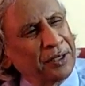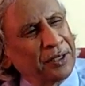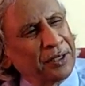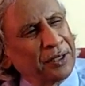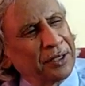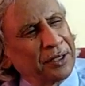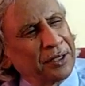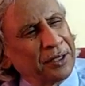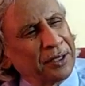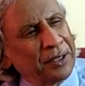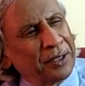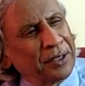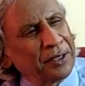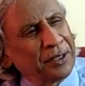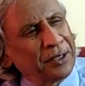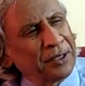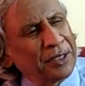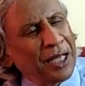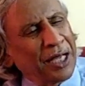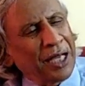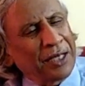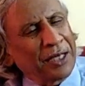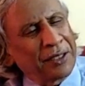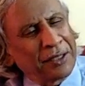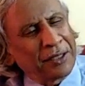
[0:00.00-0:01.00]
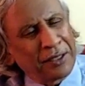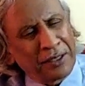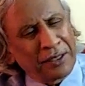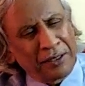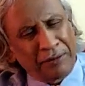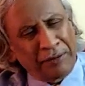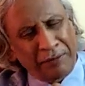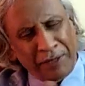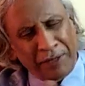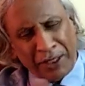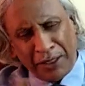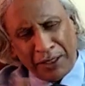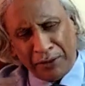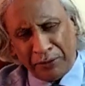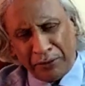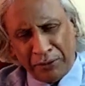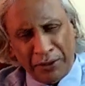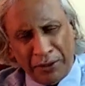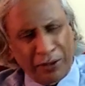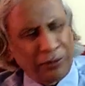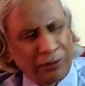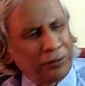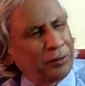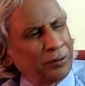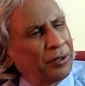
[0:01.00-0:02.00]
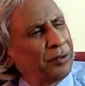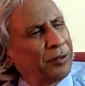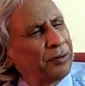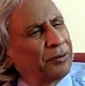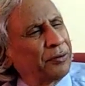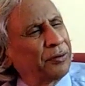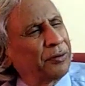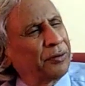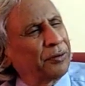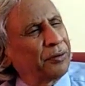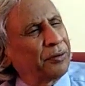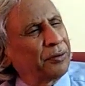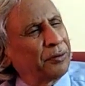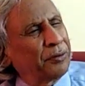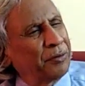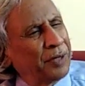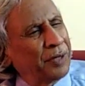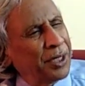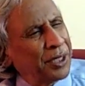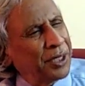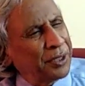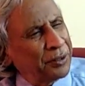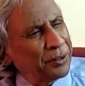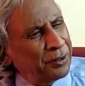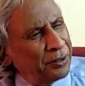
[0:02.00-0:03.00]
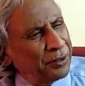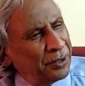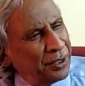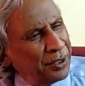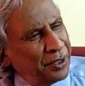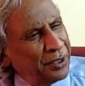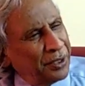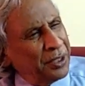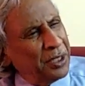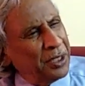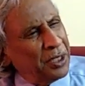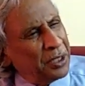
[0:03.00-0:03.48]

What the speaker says: that various distances where the